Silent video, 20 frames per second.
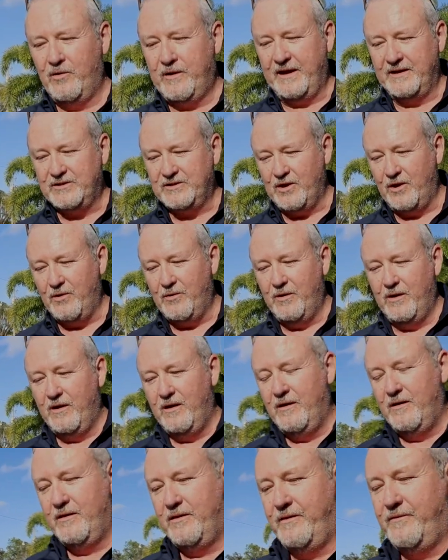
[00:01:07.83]
okay, so
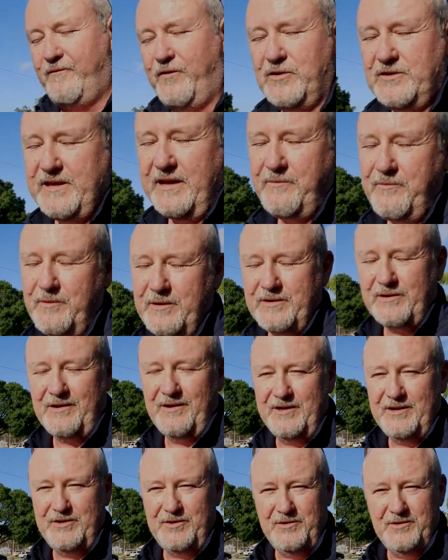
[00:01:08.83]
first thing we are
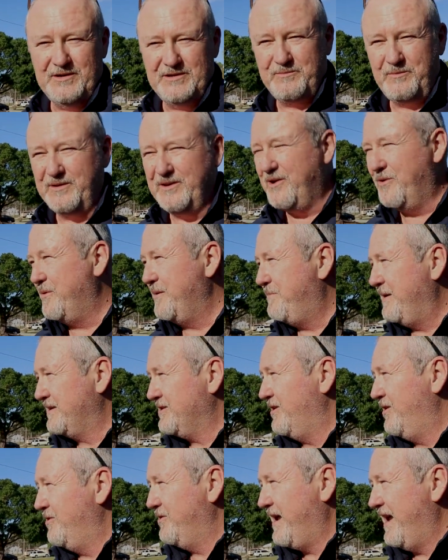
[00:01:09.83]
gonna do is, we you know, we picked
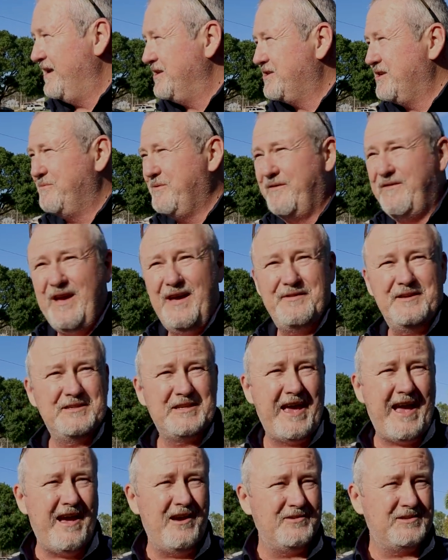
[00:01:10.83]
a location, we found this
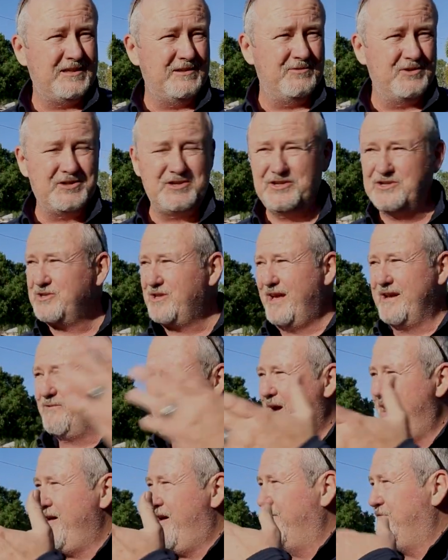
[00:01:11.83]
house. It was just like
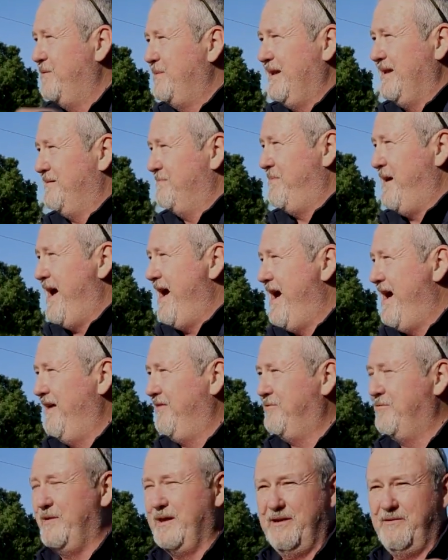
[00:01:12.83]
right off the beaten
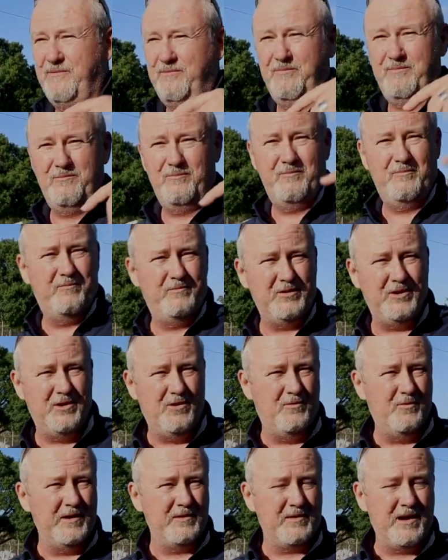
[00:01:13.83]
path. We, you
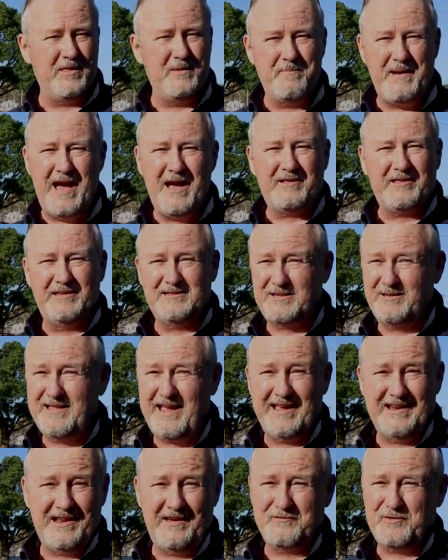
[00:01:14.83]
know, went around the back.
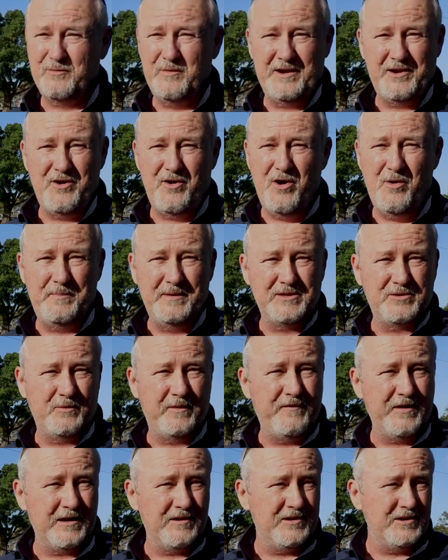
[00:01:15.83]
They had left a window open, so
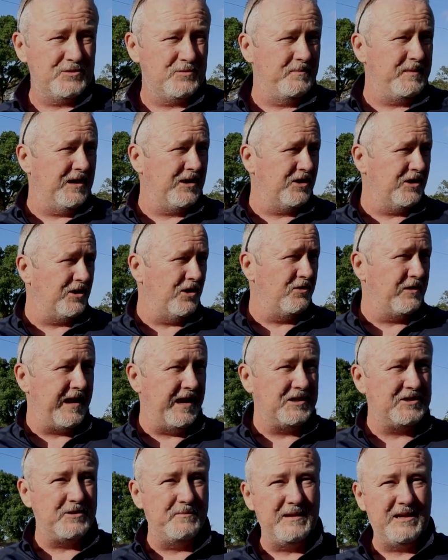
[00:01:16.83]
we figured this would be a good
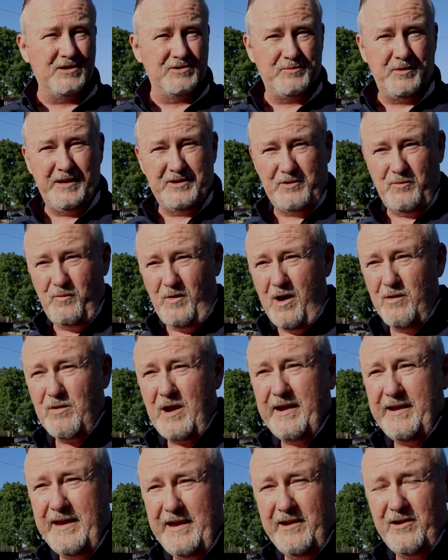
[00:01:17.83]
location because we got the wall
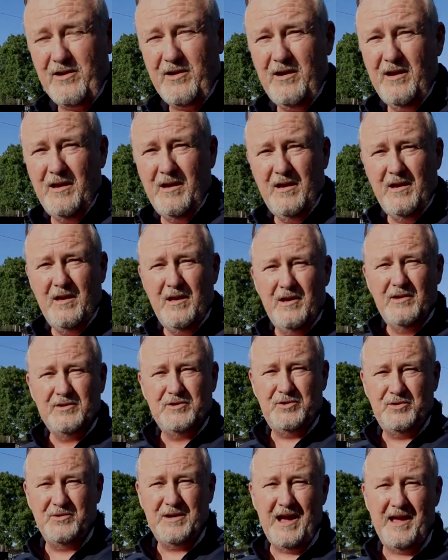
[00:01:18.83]
right here
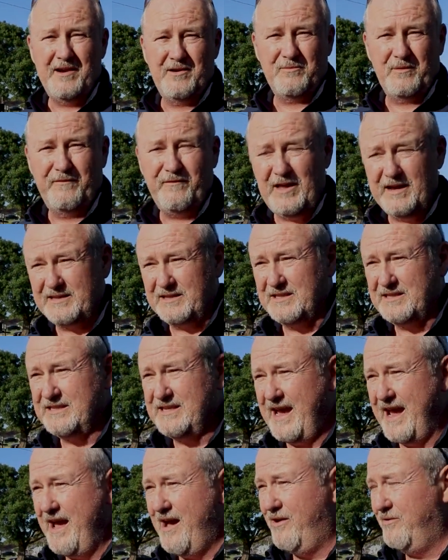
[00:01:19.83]
to kind of reflect the
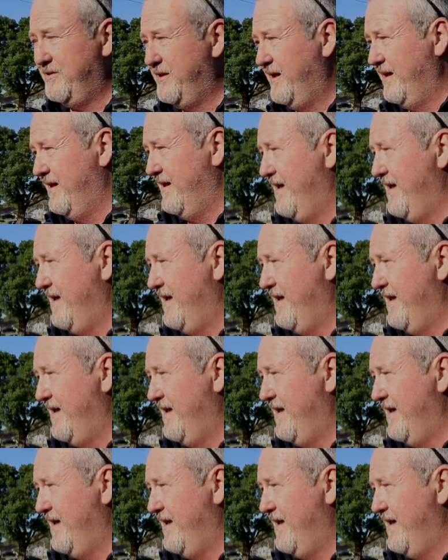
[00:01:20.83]
sound